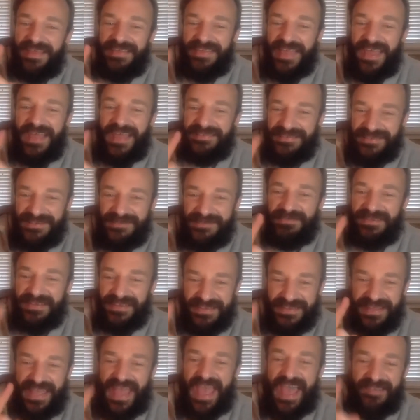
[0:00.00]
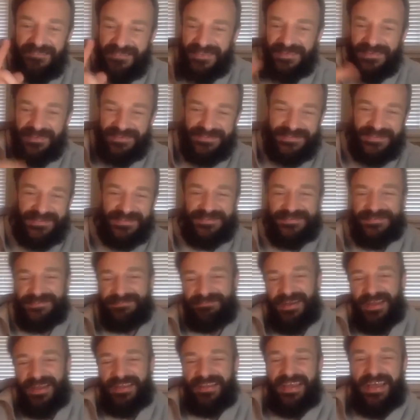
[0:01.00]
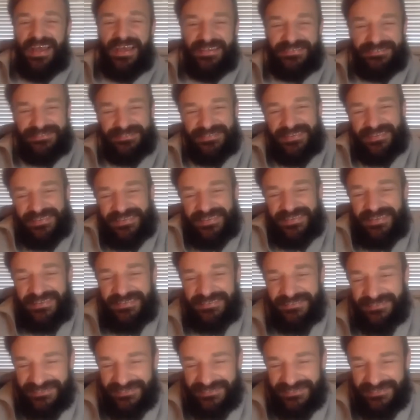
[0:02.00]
that Timmy and Gavin, those are my guys right there.